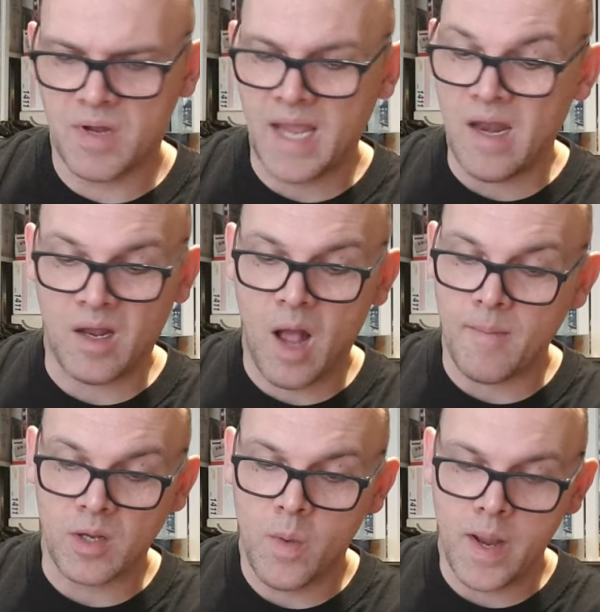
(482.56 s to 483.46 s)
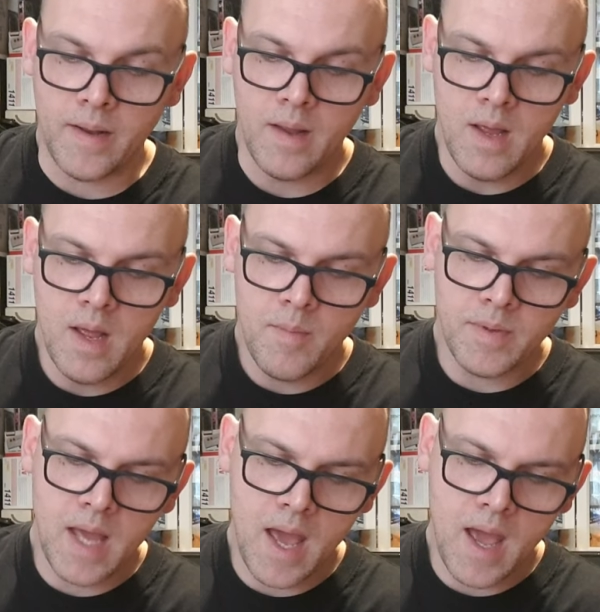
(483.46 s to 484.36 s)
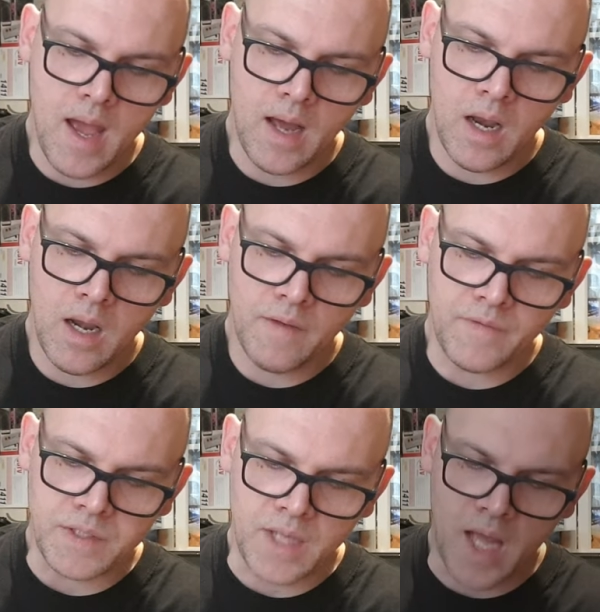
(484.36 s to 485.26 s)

again, a couple of quid. But yeah, I love this